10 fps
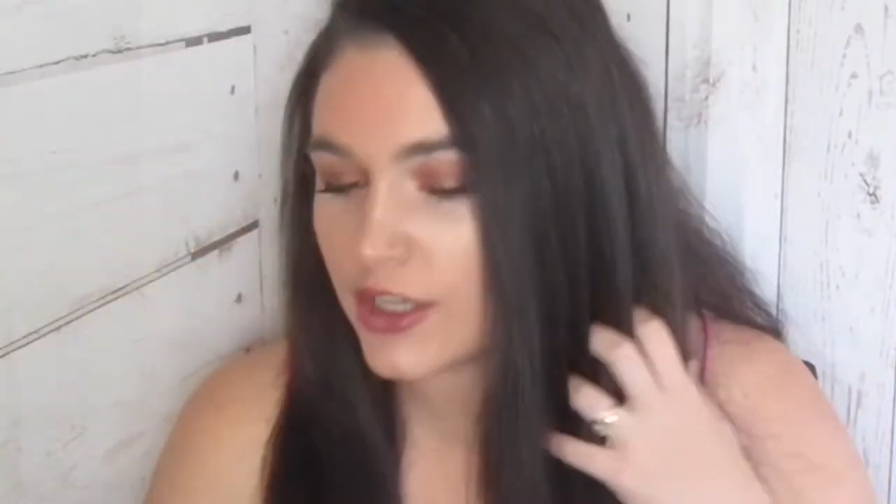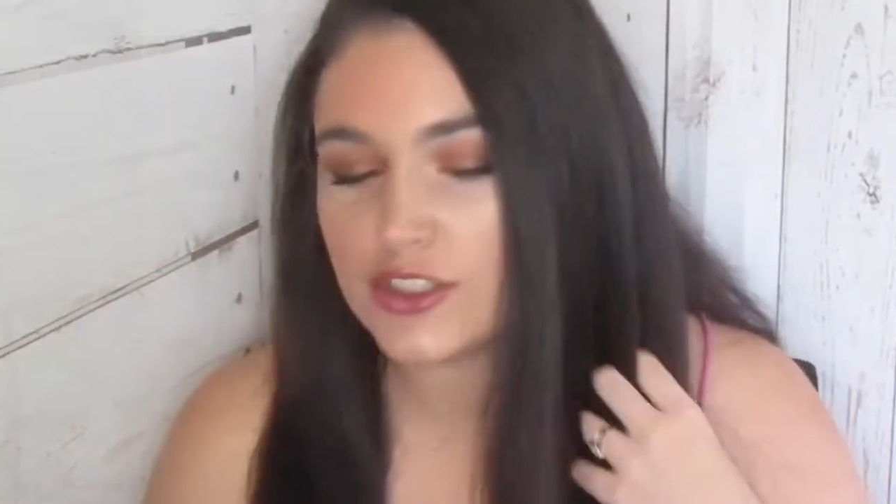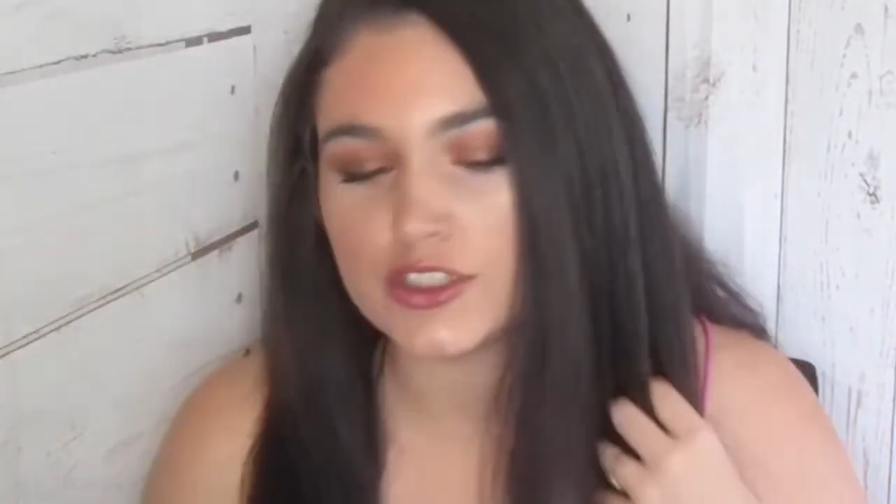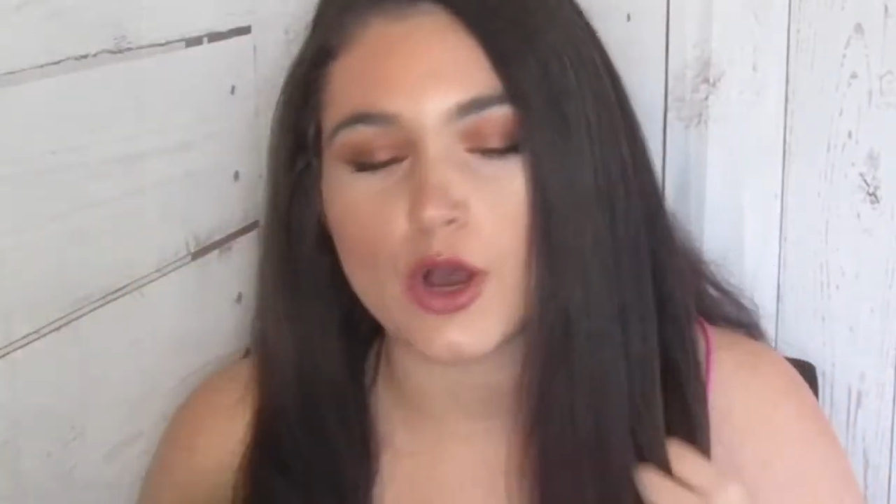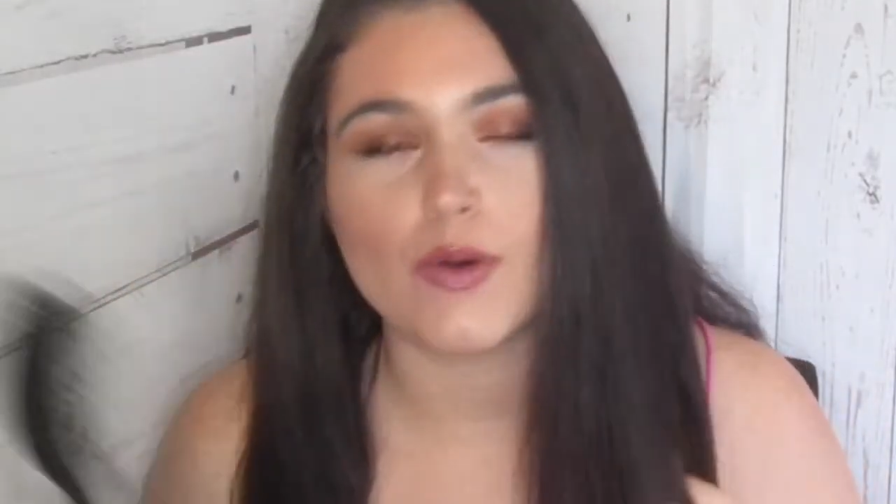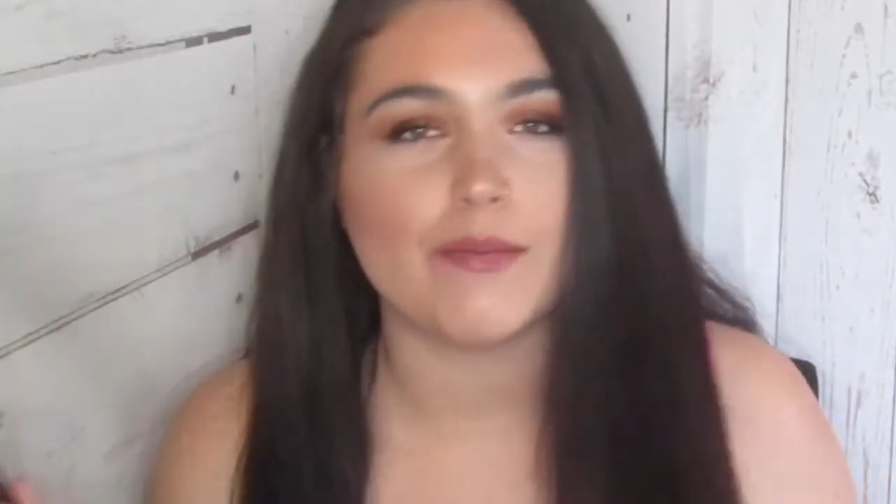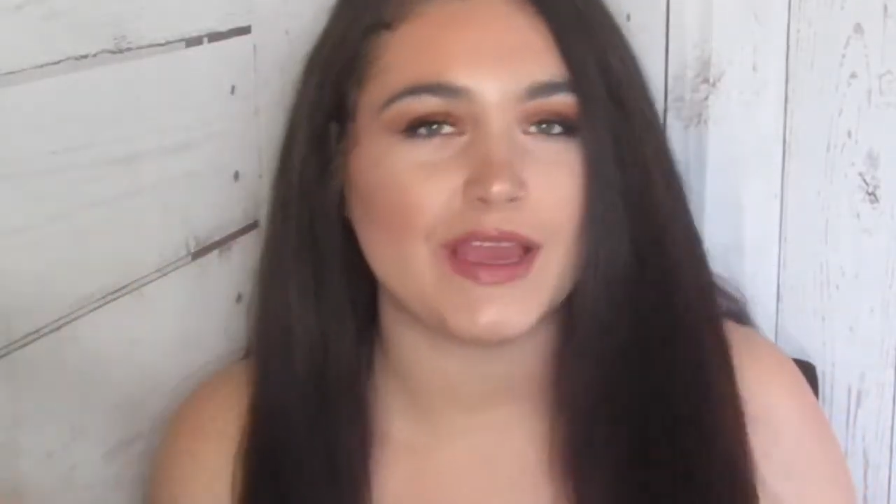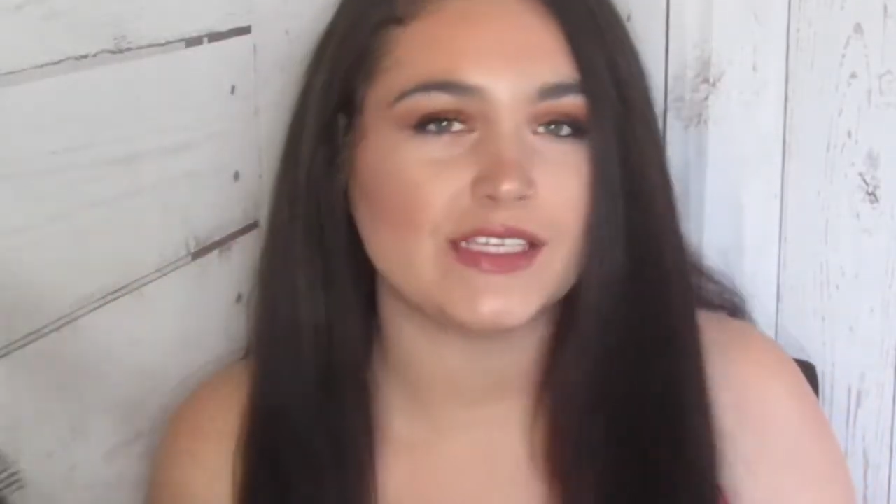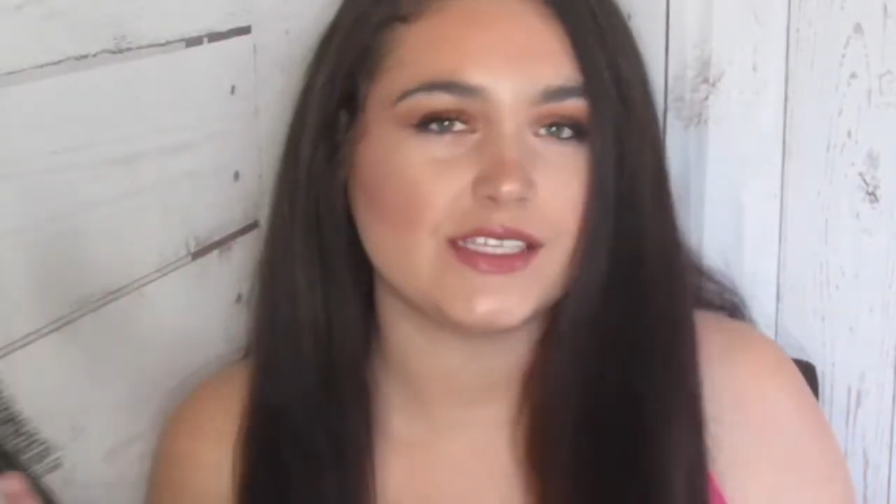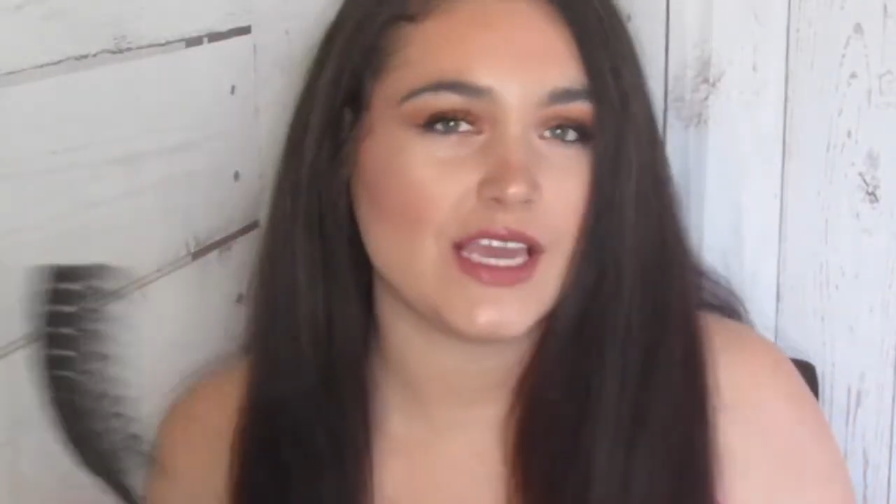So
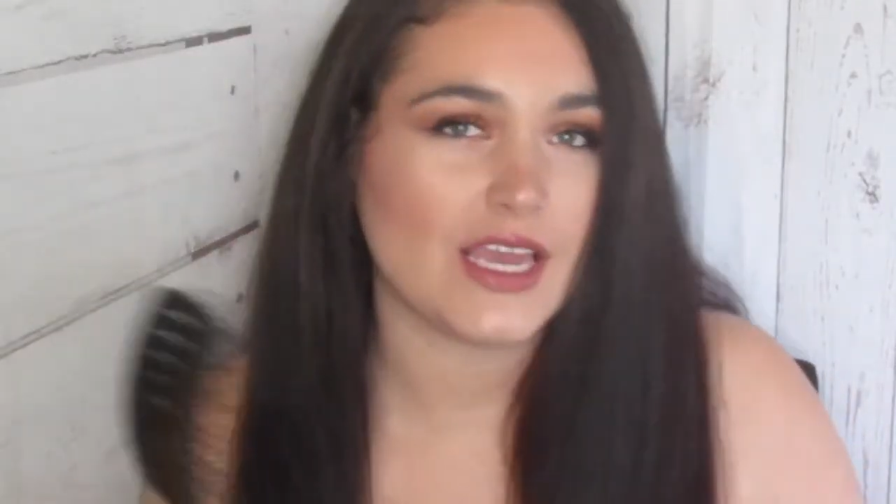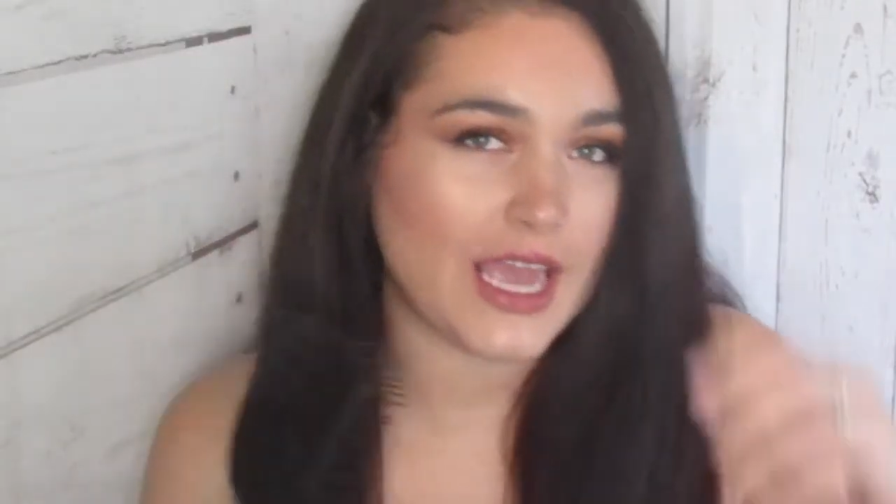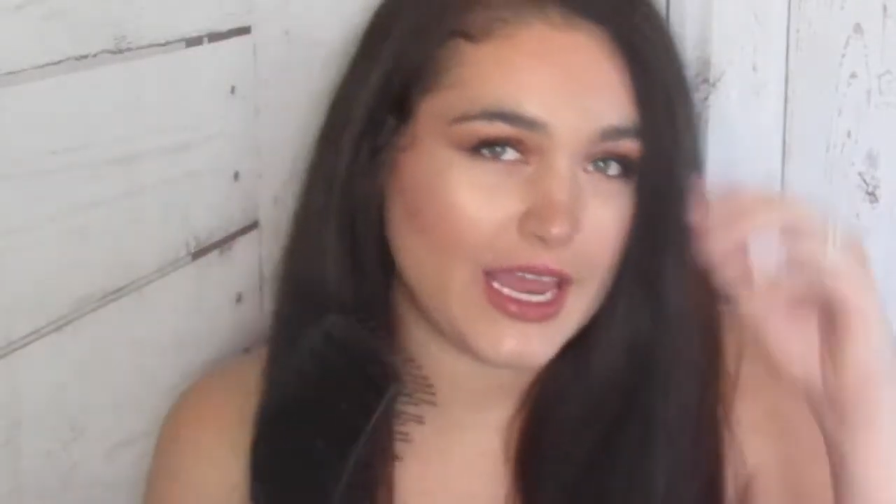amazing.